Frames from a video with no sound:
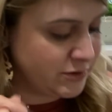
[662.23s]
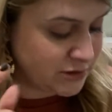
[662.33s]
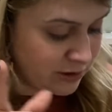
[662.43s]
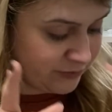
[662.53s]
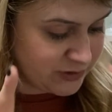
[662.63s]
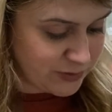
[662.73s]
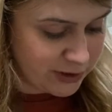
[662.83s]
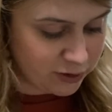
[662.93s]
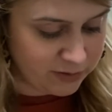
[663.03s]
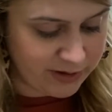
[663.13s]
So that's why
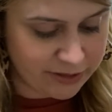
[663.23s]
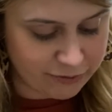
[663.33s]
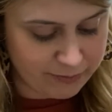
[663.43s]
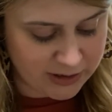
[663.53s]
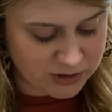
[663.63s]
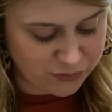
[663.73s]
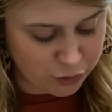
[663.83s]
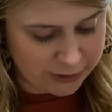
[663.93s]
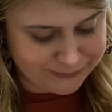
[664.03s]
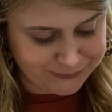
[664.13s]
you only pay three bucks for
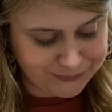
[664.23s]
it.